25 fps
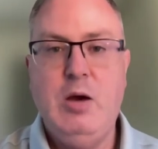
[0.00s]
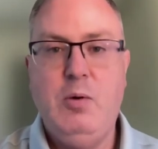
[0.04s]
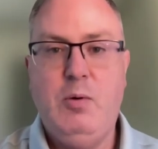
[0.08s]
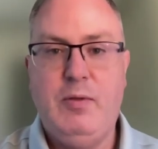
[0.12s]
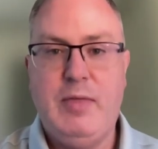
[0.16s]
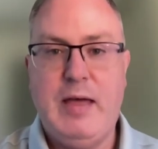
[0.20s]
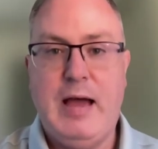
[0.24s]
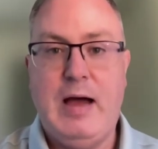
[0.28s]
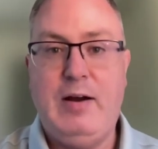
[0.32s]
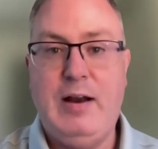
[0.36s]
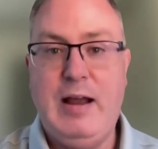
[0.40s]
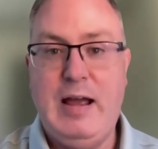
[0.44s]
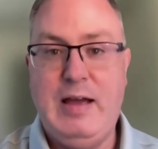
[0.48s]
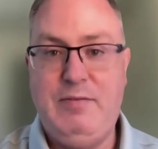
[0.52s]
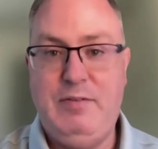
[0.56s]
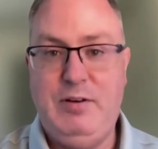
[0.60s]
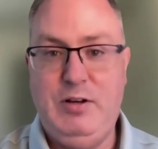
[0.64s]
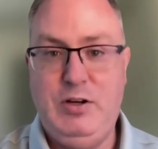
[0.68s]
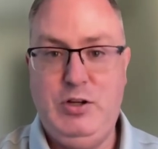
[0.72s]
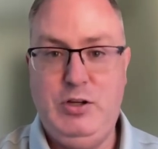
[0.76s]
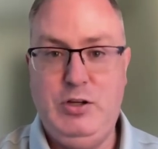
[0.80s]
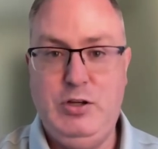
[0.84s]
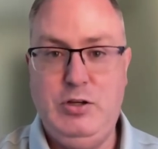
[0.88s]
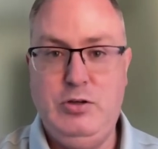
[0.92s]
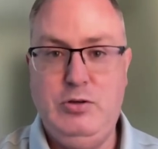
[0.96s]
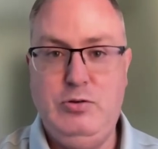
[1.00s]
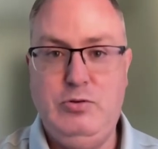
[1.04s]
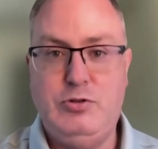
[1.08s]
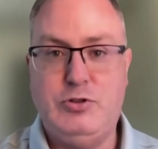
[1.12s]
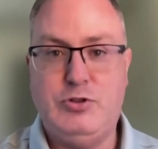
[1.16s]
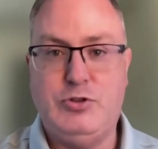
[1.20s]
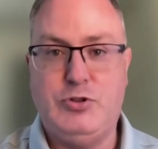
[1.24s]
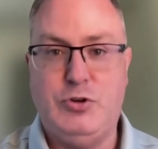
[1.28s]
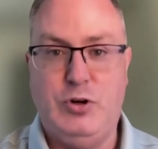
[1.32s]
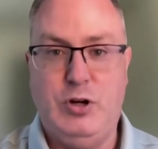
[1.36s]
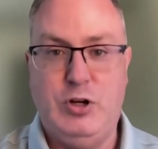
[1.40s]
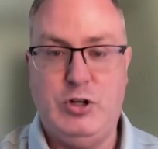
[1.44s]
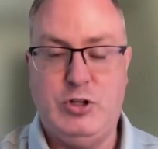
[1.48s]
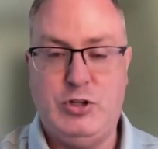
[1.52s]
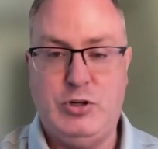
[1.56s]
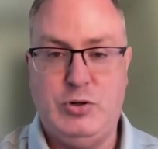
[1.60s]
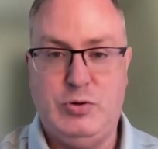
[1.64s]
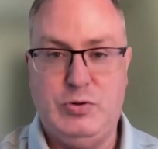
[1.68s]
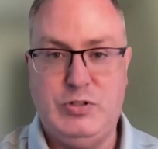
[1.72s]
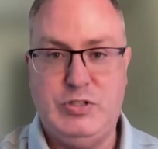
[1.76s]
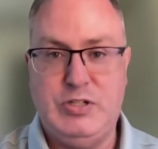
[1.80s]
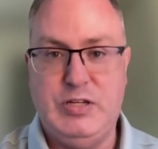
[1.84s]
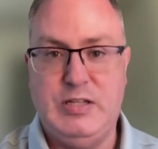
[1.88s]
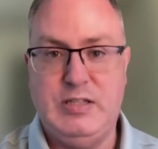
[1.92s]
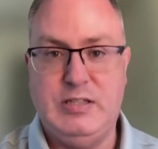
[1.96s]
without having to use
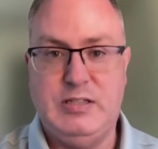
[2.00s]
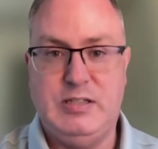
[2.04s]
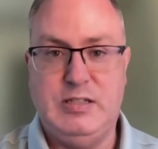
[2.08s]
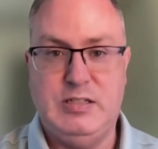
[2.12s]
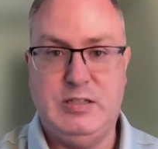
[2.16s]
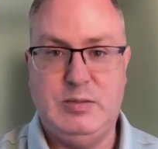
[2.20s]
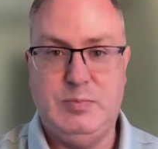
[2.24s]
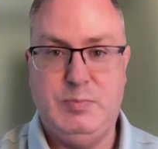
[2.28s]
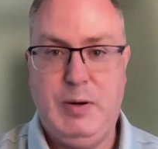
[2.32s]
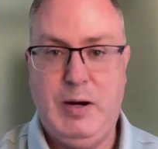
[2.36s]
traditional sentences